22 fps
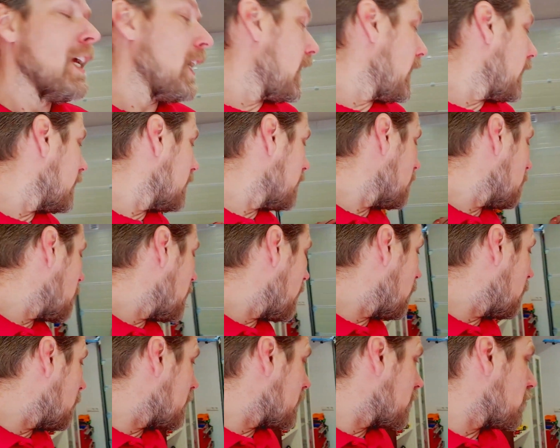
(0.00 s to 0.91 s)
And
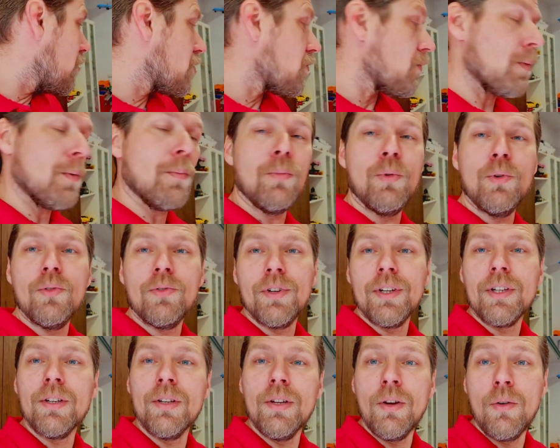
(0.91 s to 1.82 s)
well, we just remove
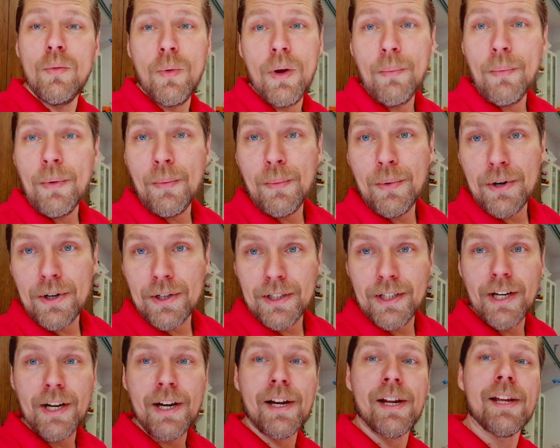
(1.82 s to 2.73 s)
it when we work
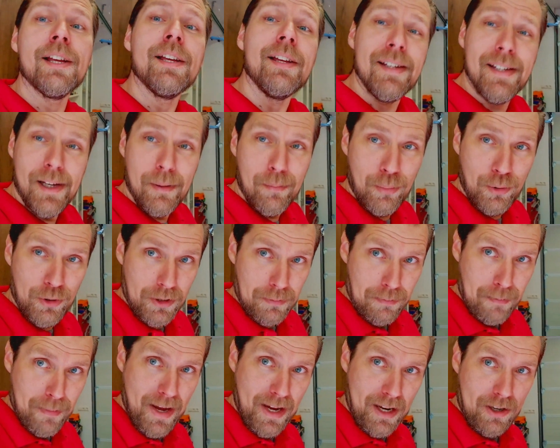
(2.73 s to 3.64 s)
there and put
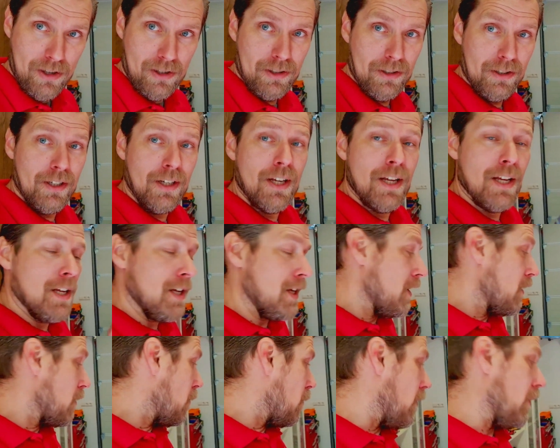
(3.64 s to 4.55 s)
it back on
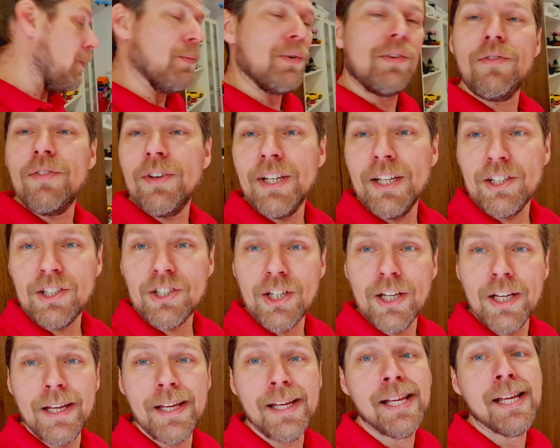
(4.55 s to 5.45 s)
when we finish.